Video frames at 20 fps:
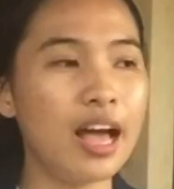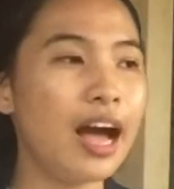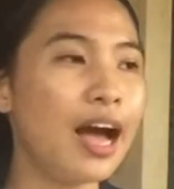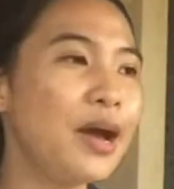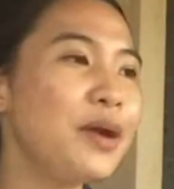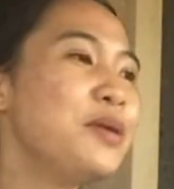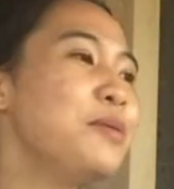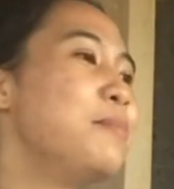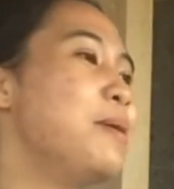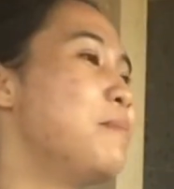
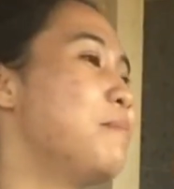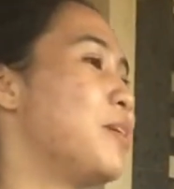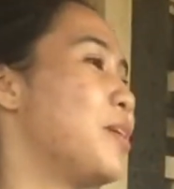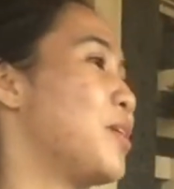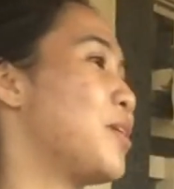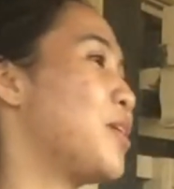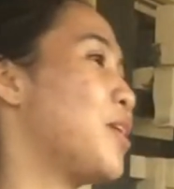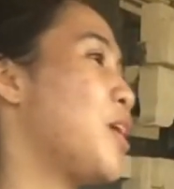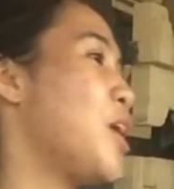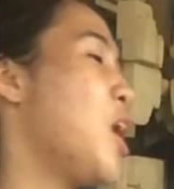I remember,
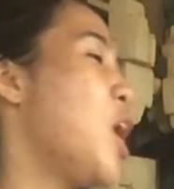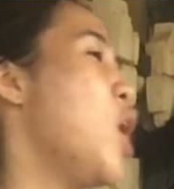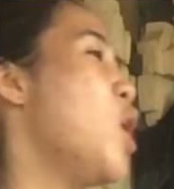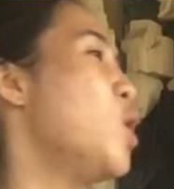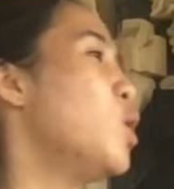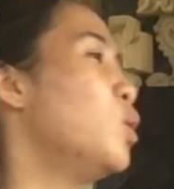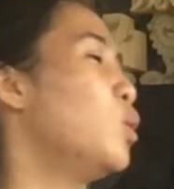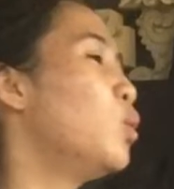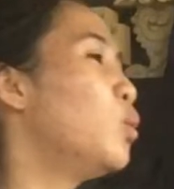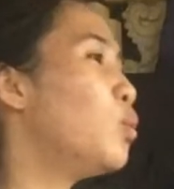
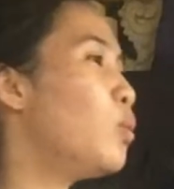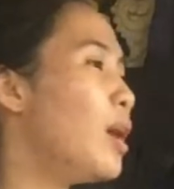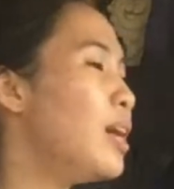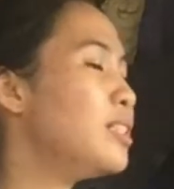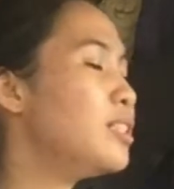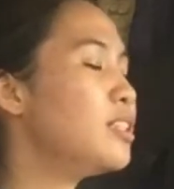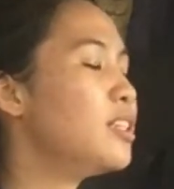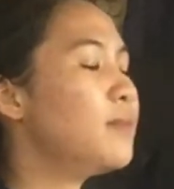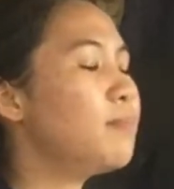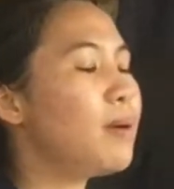
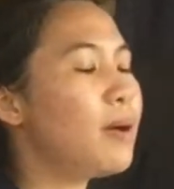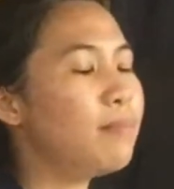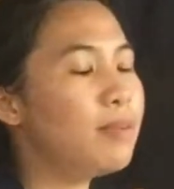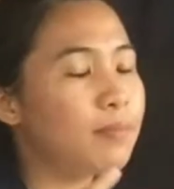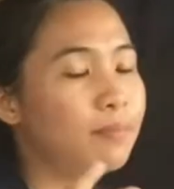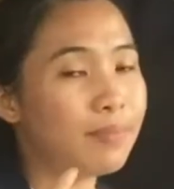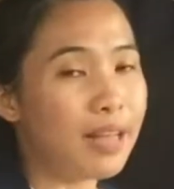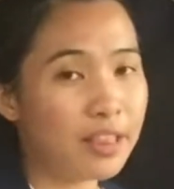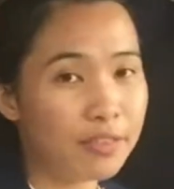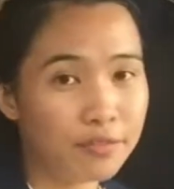once on a
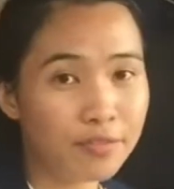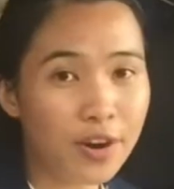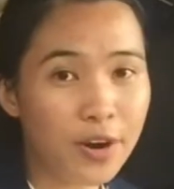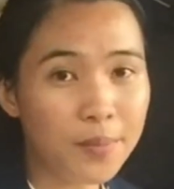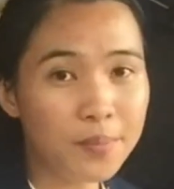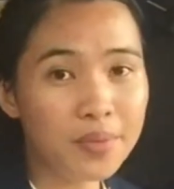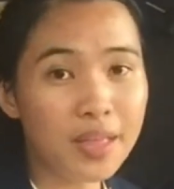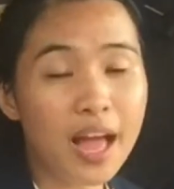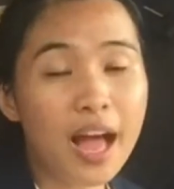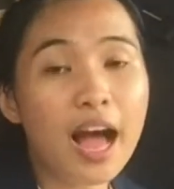public
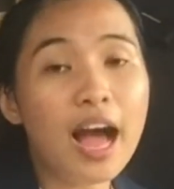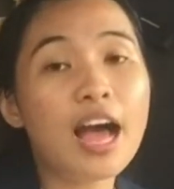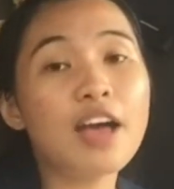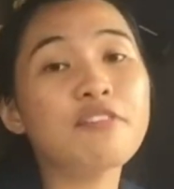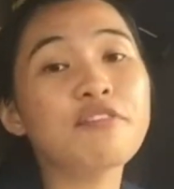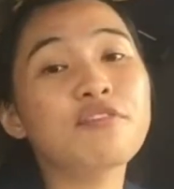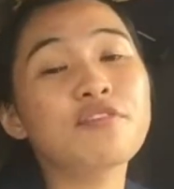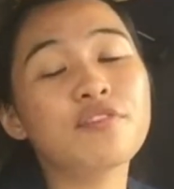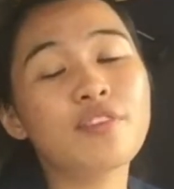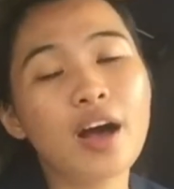platform,
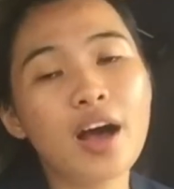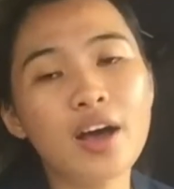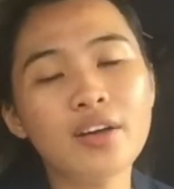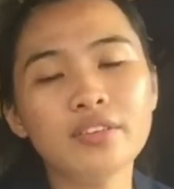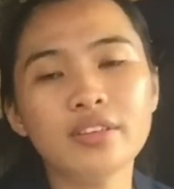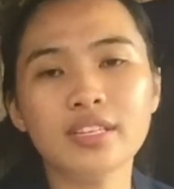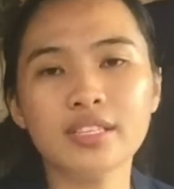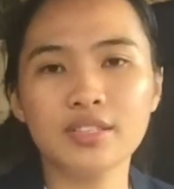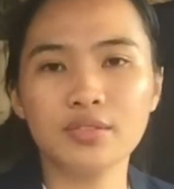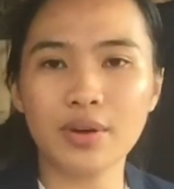I
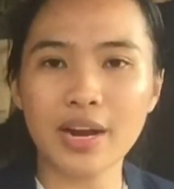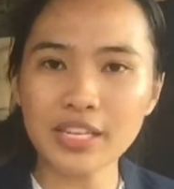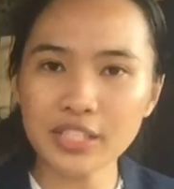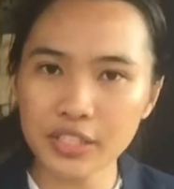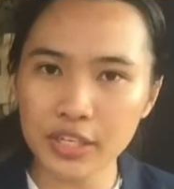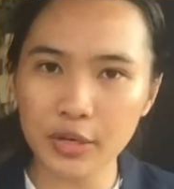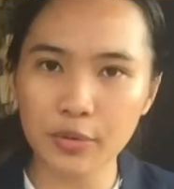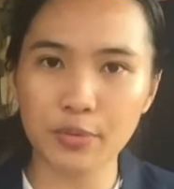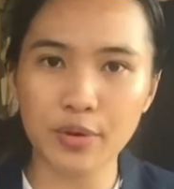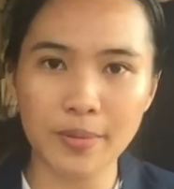found a
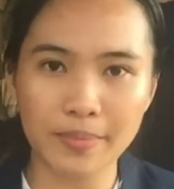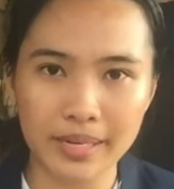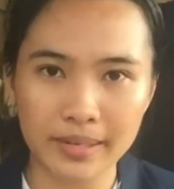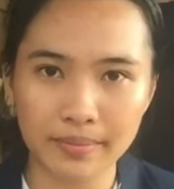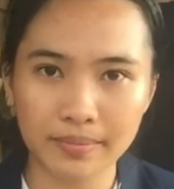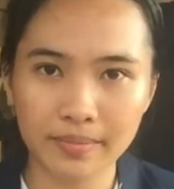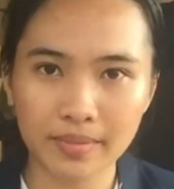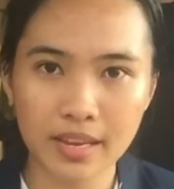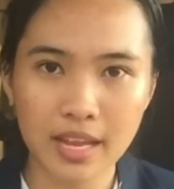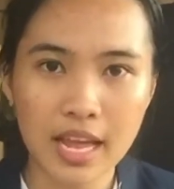transgender woman.
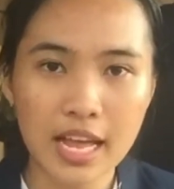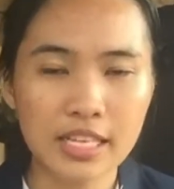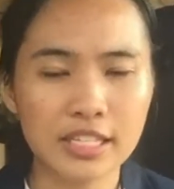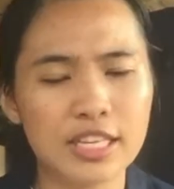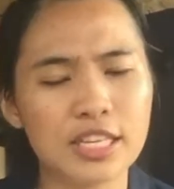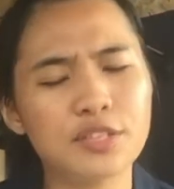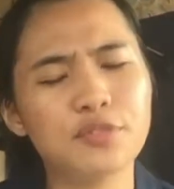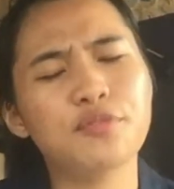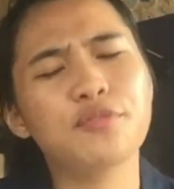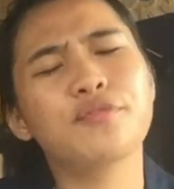
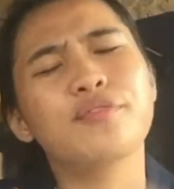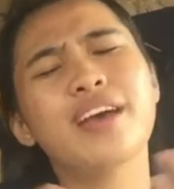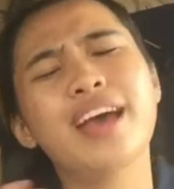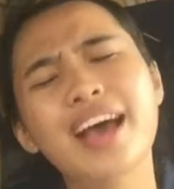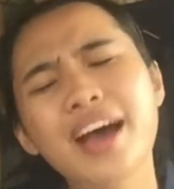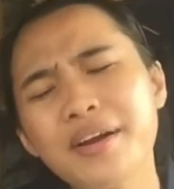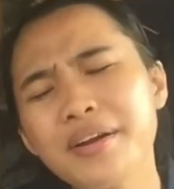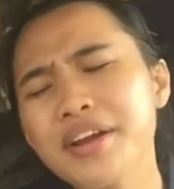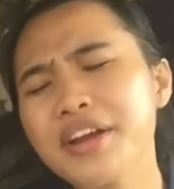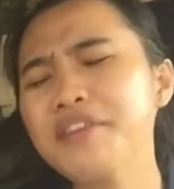She's
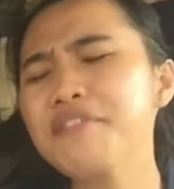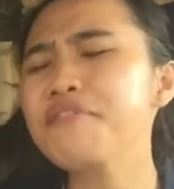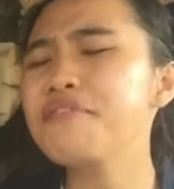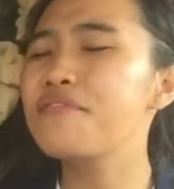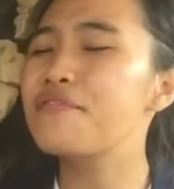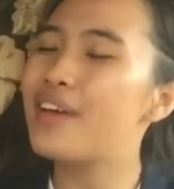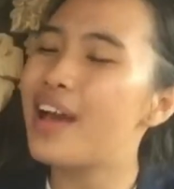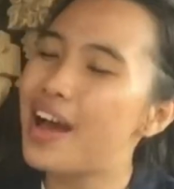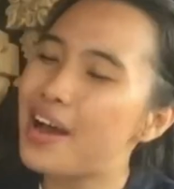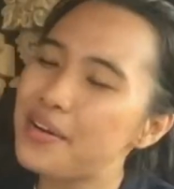very,
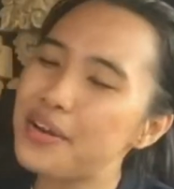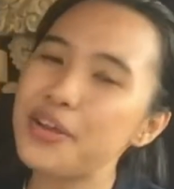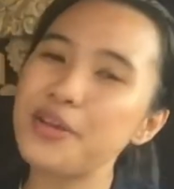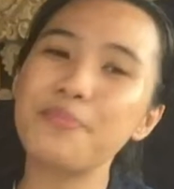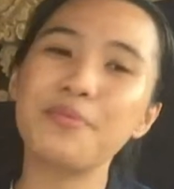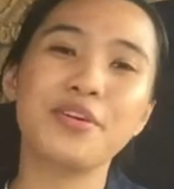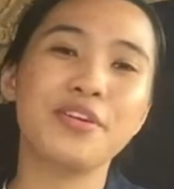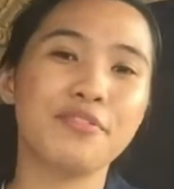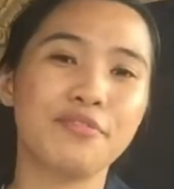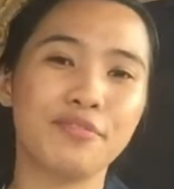very
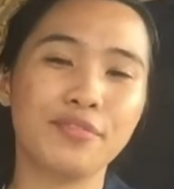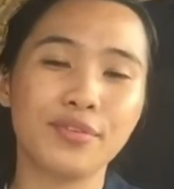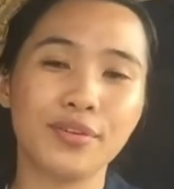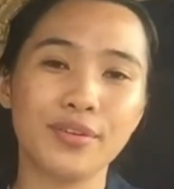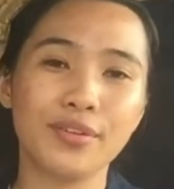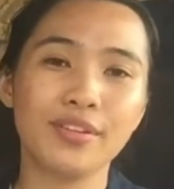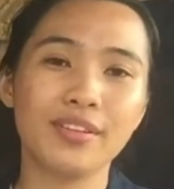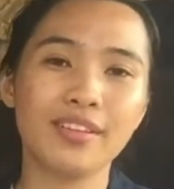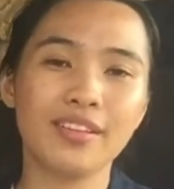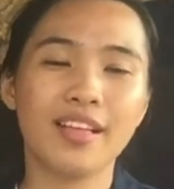
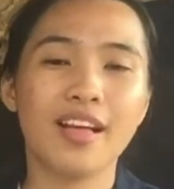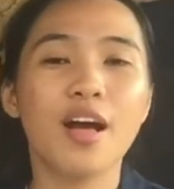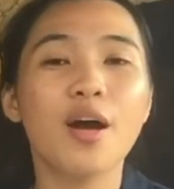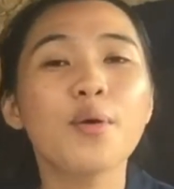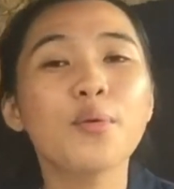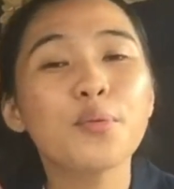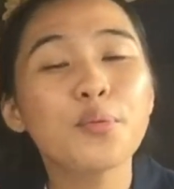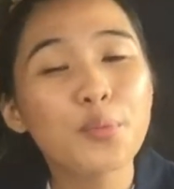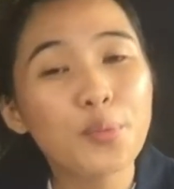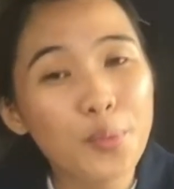beautiful,
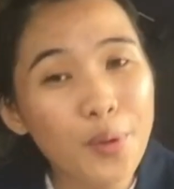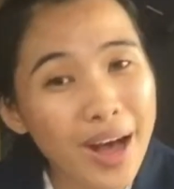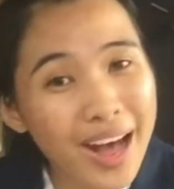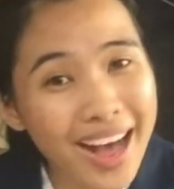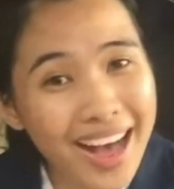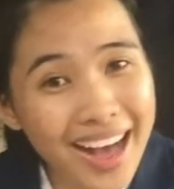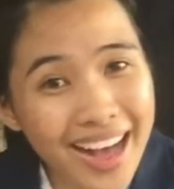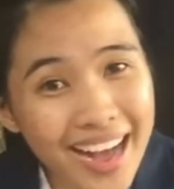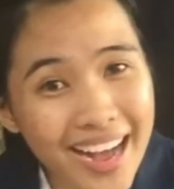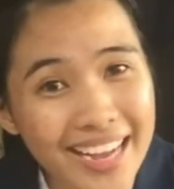
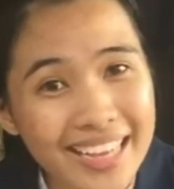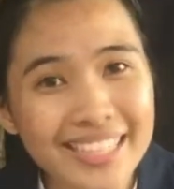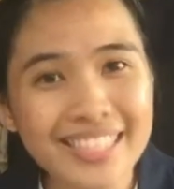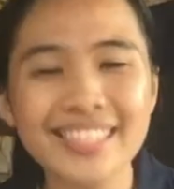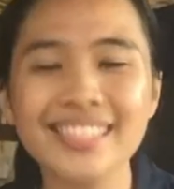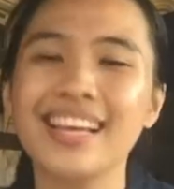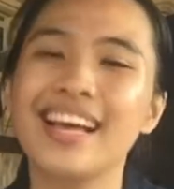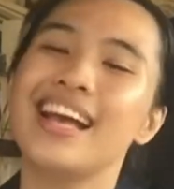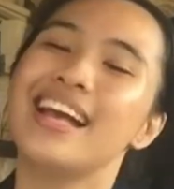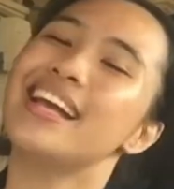
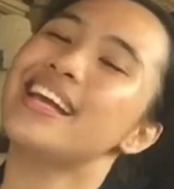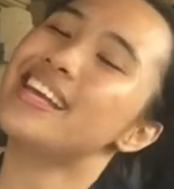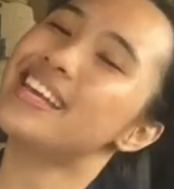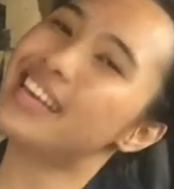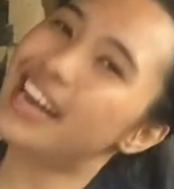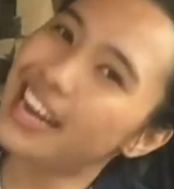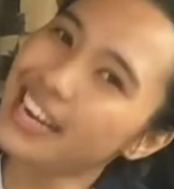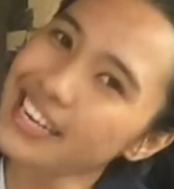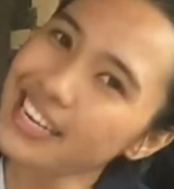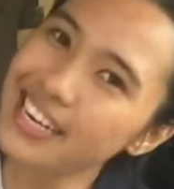wise,
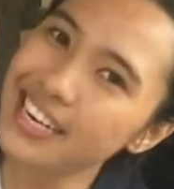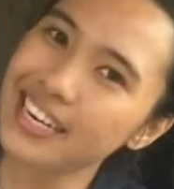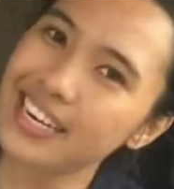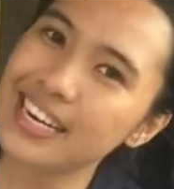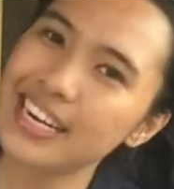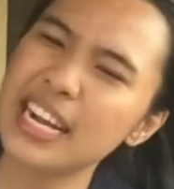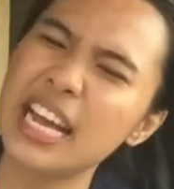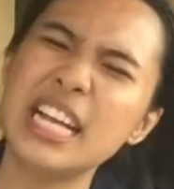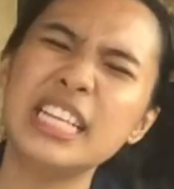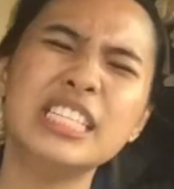
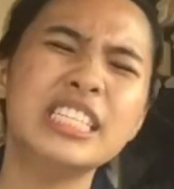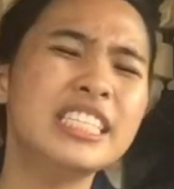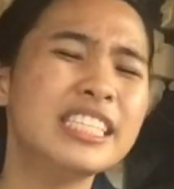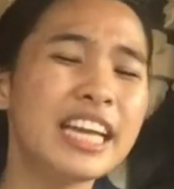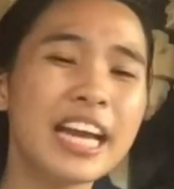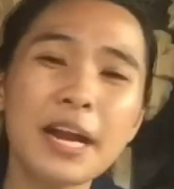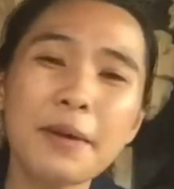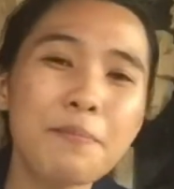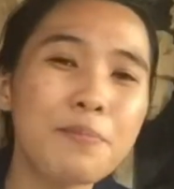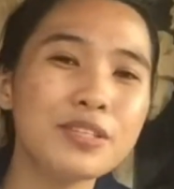kind-hearted, and
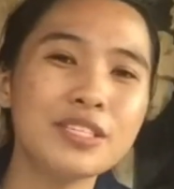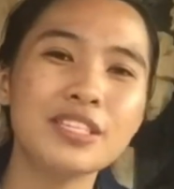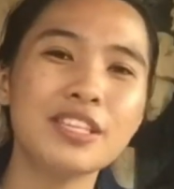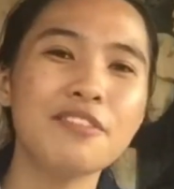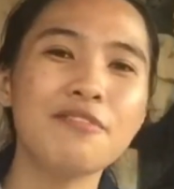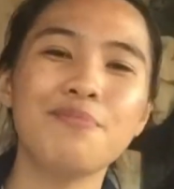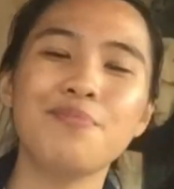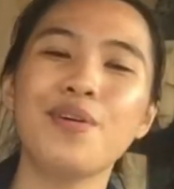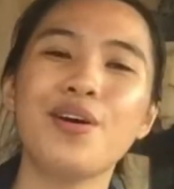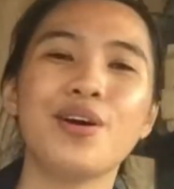shared
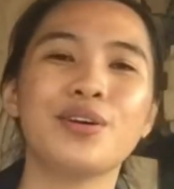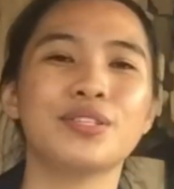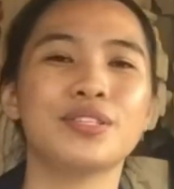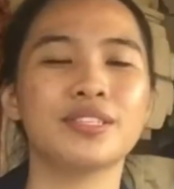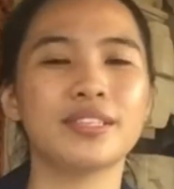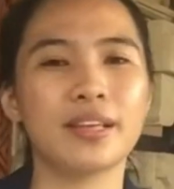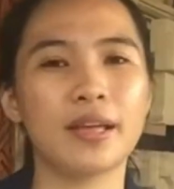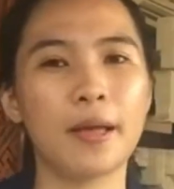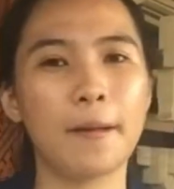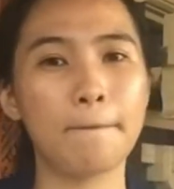positive
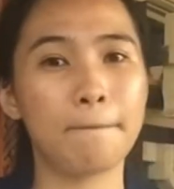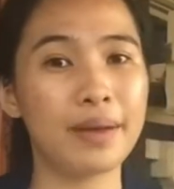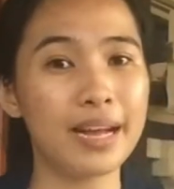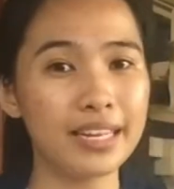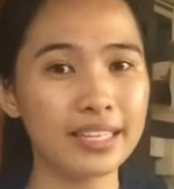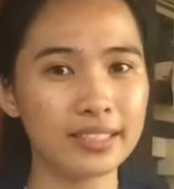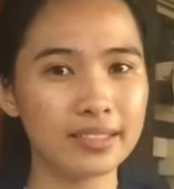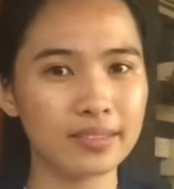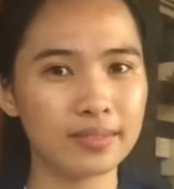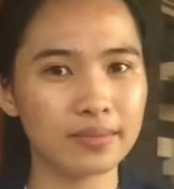posts.
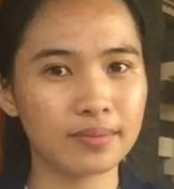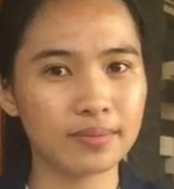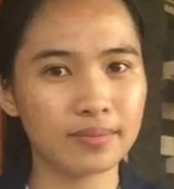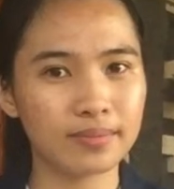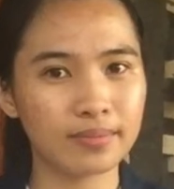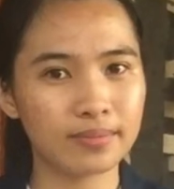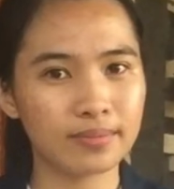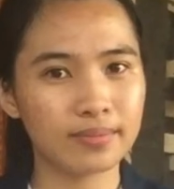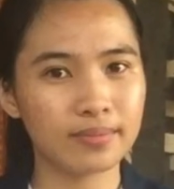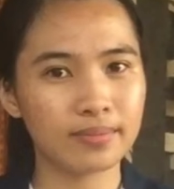But
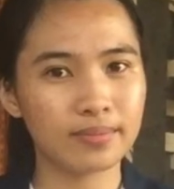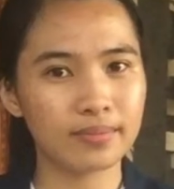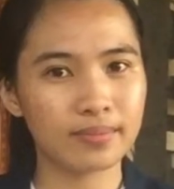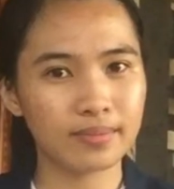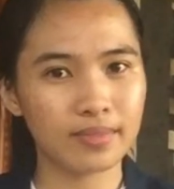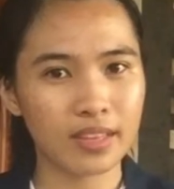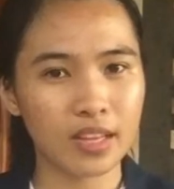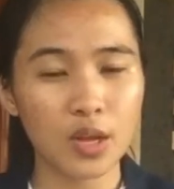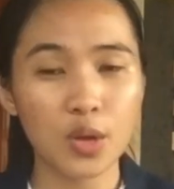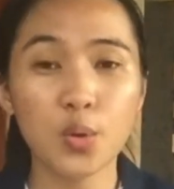
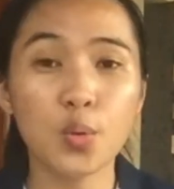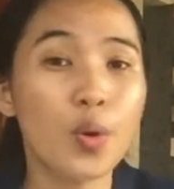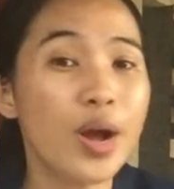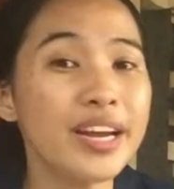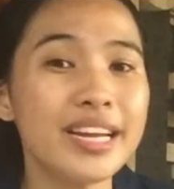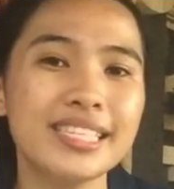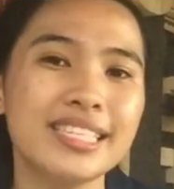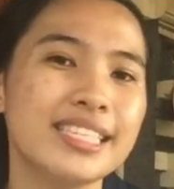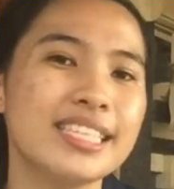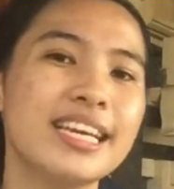
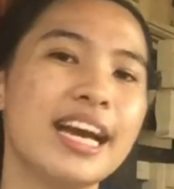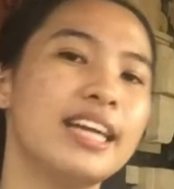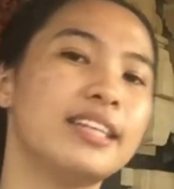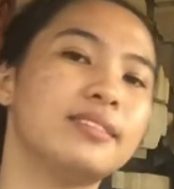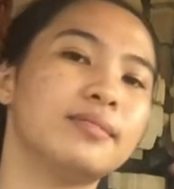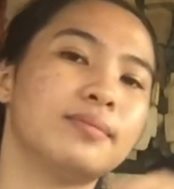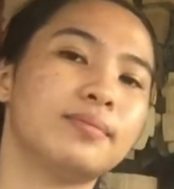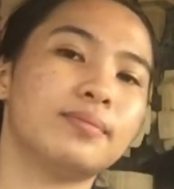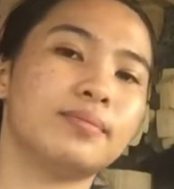what did she get?